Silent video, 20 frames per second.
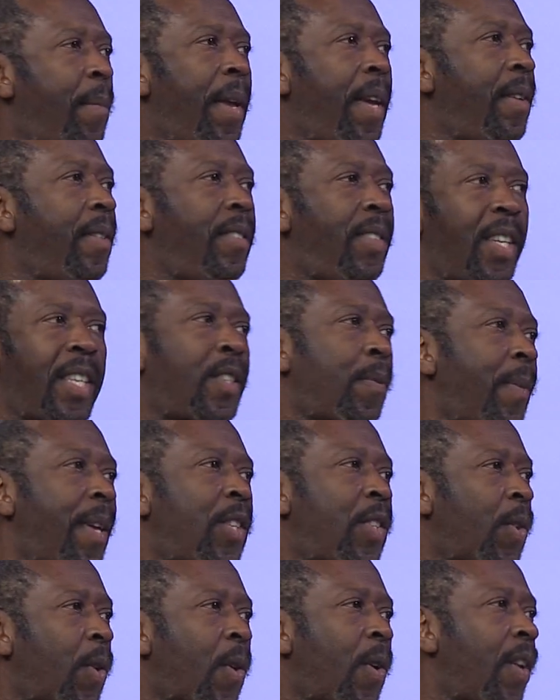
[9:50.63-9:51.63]
in six
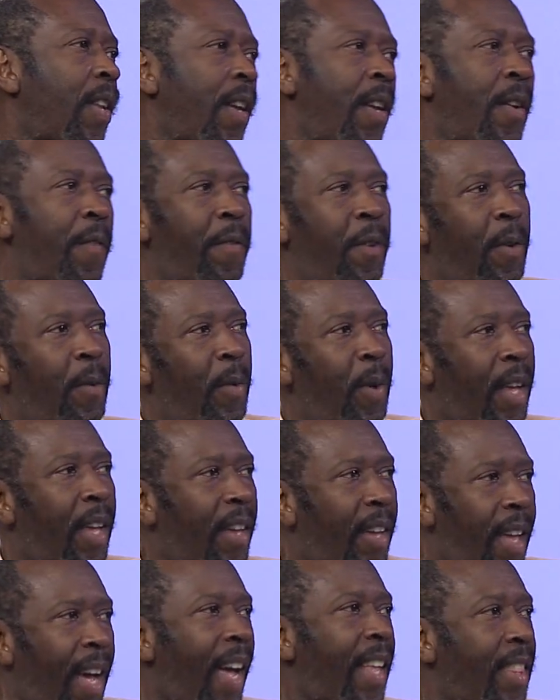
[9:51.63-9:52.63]
months earlier, if you, we
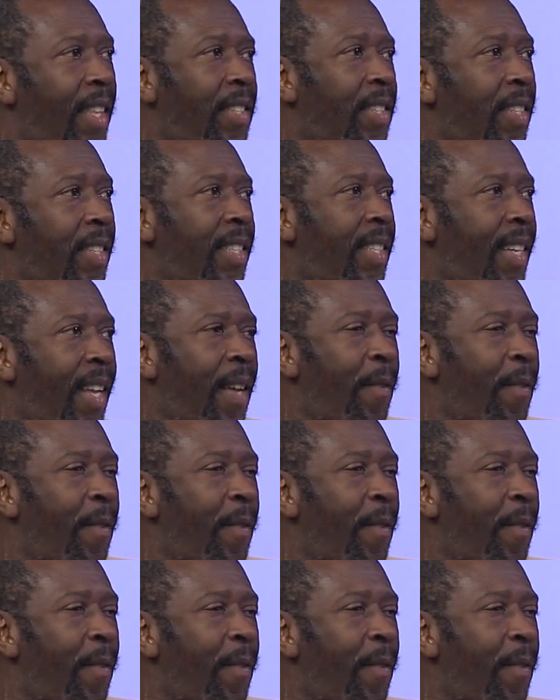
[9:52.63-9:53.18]
could caught this in,